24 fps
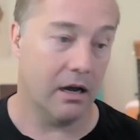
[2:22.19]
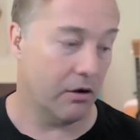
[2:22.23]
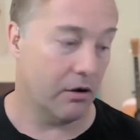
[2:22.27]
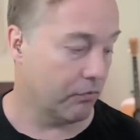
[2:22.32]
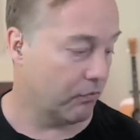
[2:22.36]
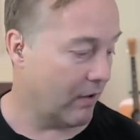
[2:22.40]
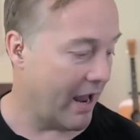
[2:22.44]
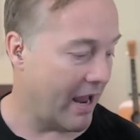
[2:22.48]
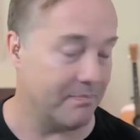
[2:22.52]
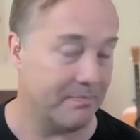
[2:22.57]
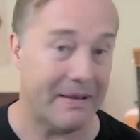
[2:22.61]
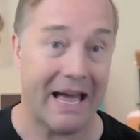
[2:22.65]

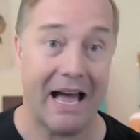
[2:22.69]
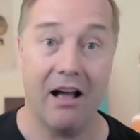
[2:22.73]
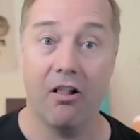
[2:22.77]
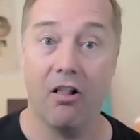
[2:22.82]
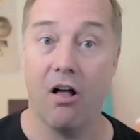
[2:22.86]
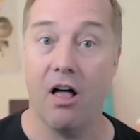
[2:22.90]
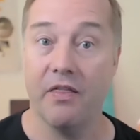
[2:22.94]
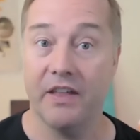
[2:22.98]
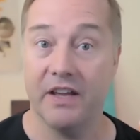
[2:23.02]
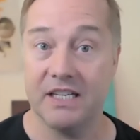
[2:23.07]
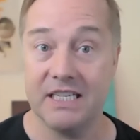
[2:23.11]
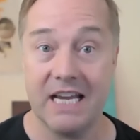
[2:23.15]
a red
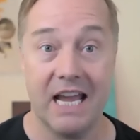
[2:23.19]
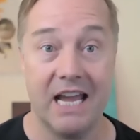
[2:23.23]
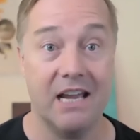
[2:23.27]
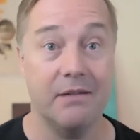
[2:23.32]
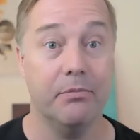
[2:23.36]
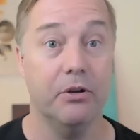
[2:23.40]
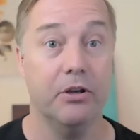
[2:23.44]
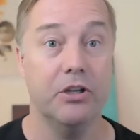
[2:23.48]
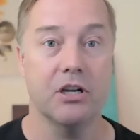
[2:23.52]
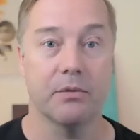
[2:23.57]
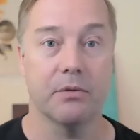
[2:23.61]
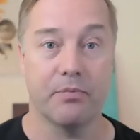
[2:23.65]
bell on the
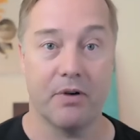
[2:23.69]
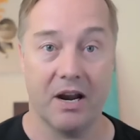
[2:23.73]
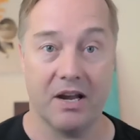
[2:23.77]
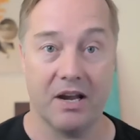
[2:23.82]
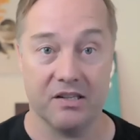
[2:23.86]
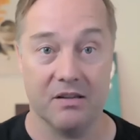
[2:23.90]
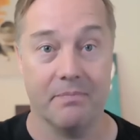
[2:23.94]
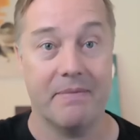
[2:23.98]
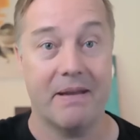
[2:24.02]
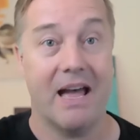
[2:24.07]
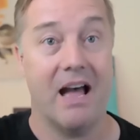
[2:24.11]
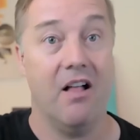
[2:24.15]
table. You could
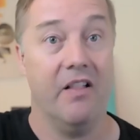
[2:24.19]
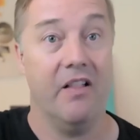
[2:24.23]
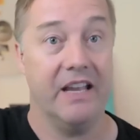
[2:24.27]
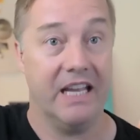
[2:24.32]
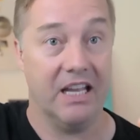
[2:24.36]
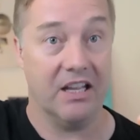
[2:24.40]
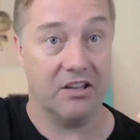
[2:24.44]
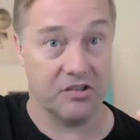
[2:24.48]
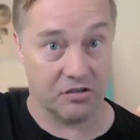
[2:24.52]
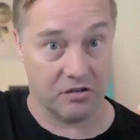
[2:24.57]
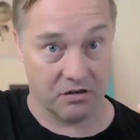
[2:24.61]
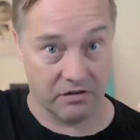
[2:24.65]
press the bell
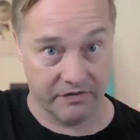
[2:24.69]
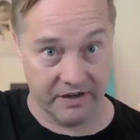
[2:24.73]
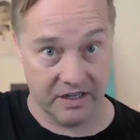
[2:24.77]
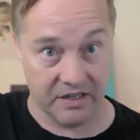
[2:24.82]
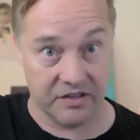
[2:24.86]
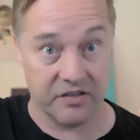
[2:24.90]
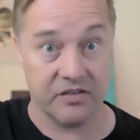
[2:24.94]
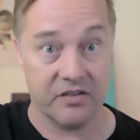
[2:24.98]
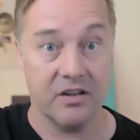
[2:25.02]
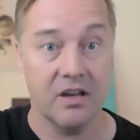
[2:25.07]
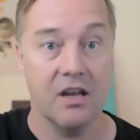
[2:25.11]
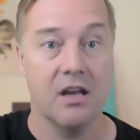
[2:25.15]
and get
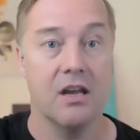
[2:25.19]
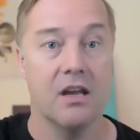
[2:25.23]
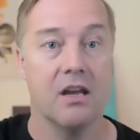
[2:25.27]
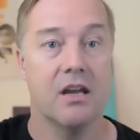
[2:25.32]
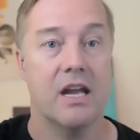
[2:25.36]
service.